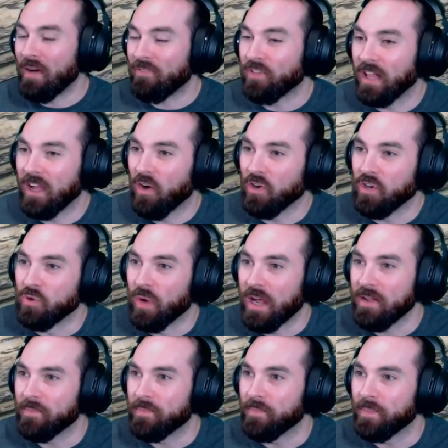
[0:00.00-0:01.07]
clay on you,
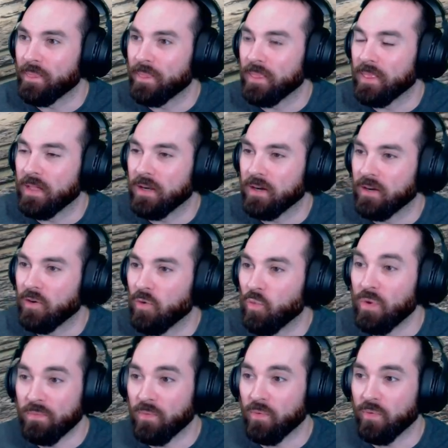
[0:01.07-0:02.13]
right? Yes, that's we,
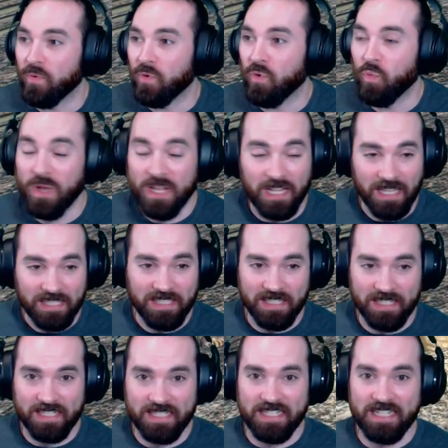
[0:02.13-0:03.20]
why I needed it. We collected
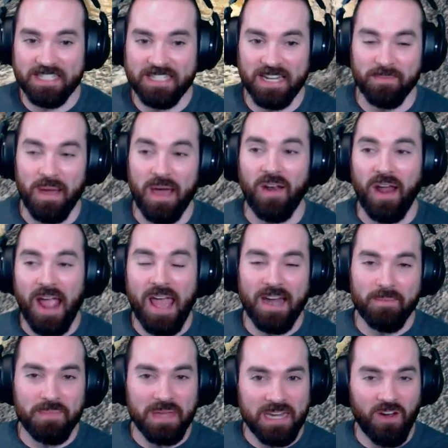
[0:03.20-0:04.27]
it a decent amount. I had
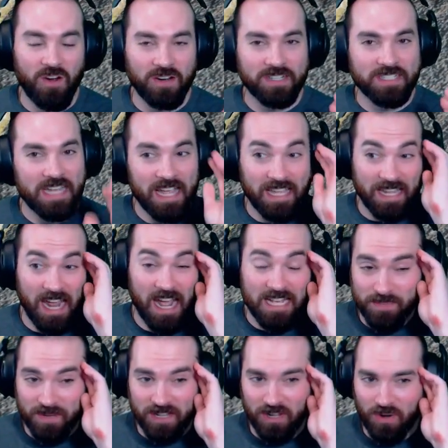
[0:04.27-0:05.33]
a mini heart attack. It has
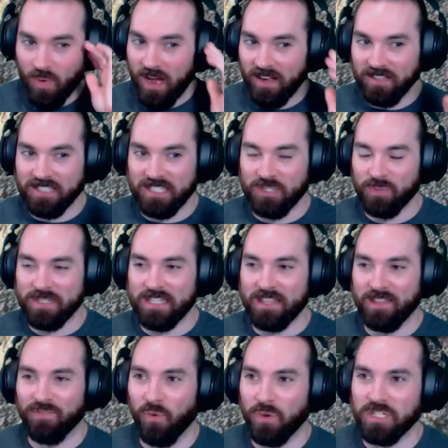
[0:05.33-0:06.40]
been a little while since we did
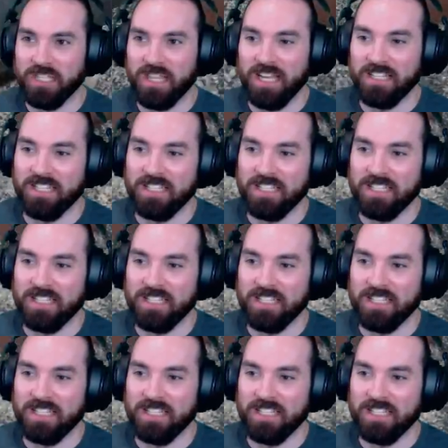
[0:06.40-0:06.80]
the forge things in